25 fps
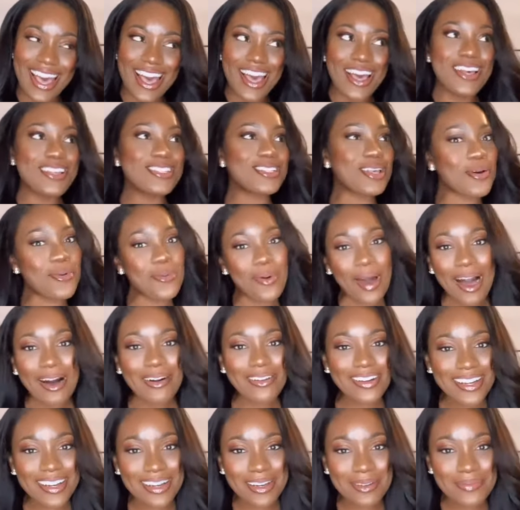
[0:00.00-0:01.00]
So
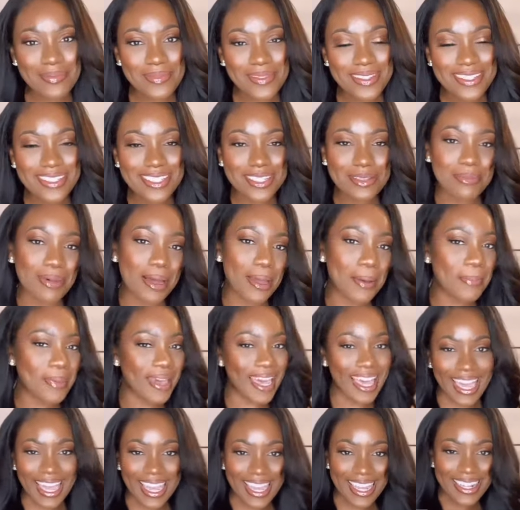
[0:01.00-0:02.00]
welcome to my
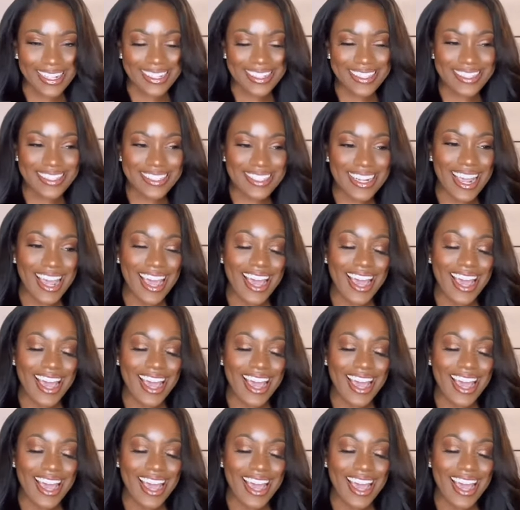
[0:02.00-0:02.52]
page.